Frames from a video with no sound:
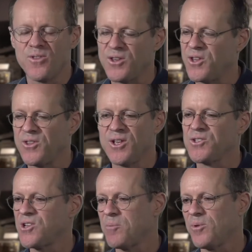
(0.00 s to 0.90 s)
they did the
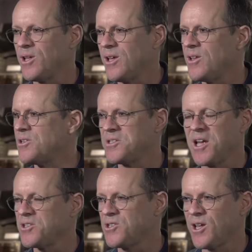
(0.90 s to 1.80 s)
assembly, the
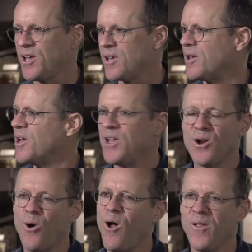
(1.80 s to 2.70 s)
testing, you
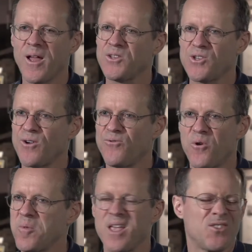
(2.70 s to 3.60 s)
know, all that stuff
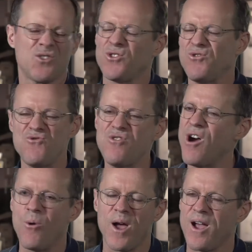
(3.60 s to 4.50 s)
for me, because there's
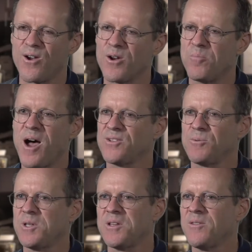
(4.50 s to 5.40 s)
no way I could have
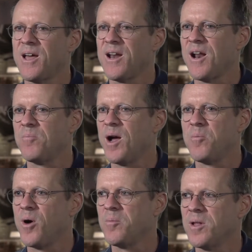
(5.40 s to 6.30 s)
possibly done that out of my
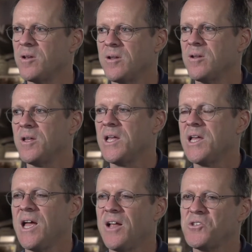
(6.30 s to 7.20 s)
apartment.
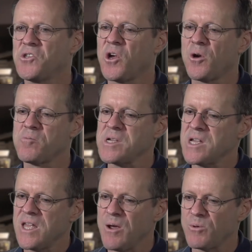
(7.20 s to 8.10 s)
And so
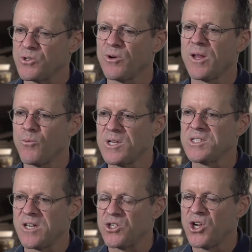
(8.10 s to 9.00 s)
it was really
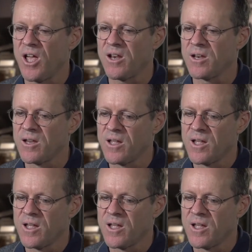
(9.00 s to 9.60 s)
Winston Chen